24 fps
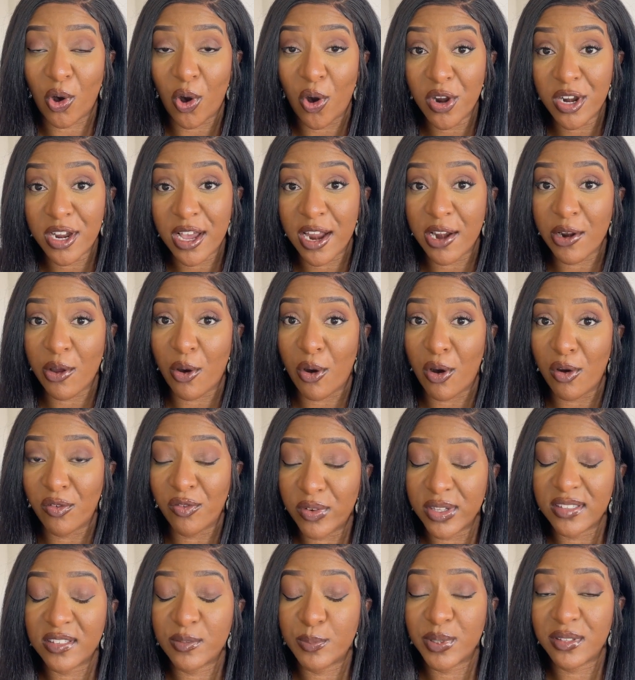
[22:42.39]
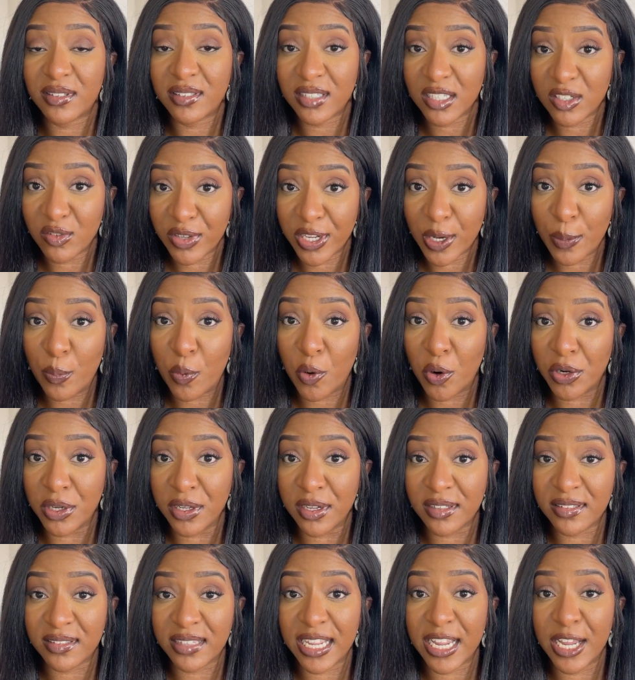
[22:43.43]
on and off specific
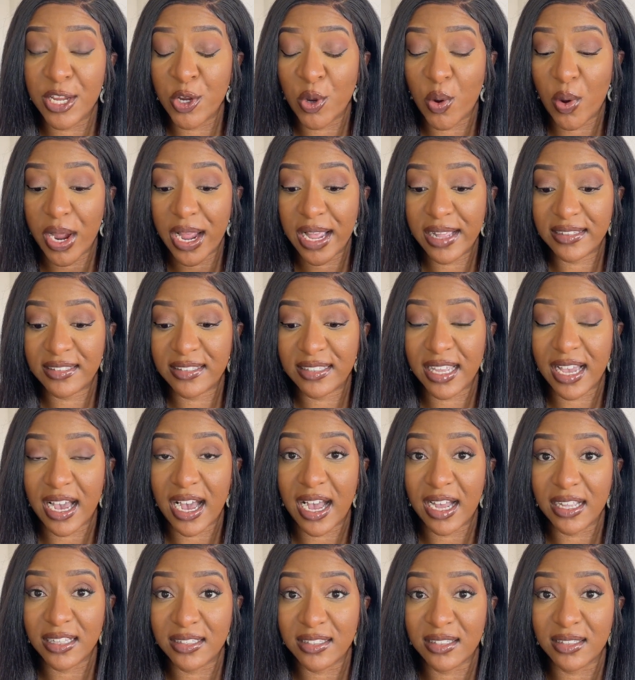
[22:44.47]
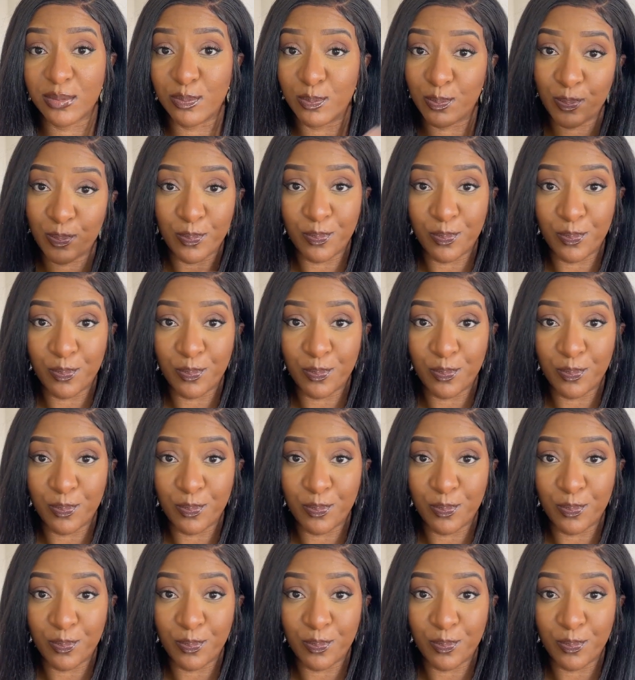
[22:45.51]
products in your Etsy ads